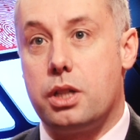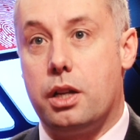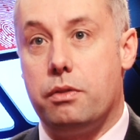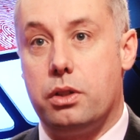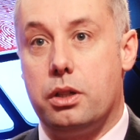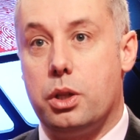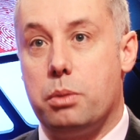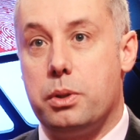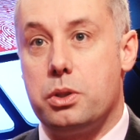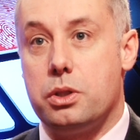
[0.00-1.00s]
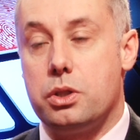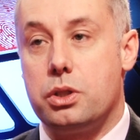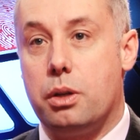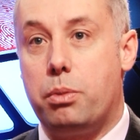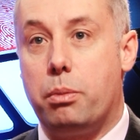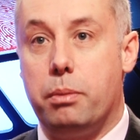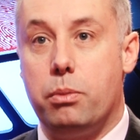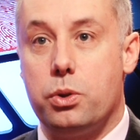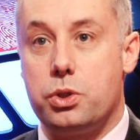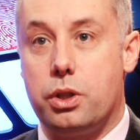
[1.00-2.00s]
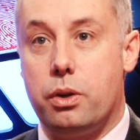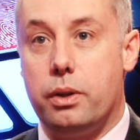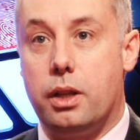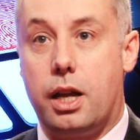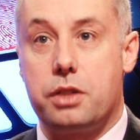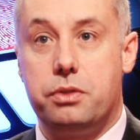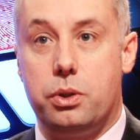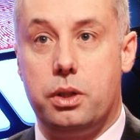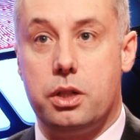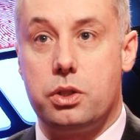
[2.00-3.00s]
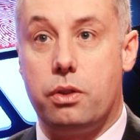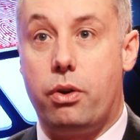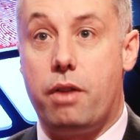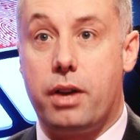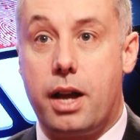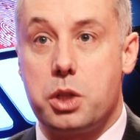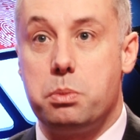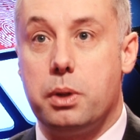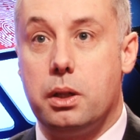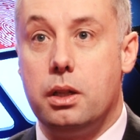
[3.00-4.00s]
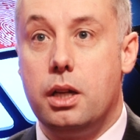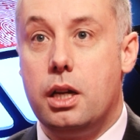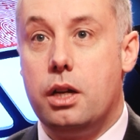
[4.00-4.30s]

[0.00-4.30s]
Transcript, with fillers: side of the uh, the business, uh, probably more so in the last few years than there ever has been.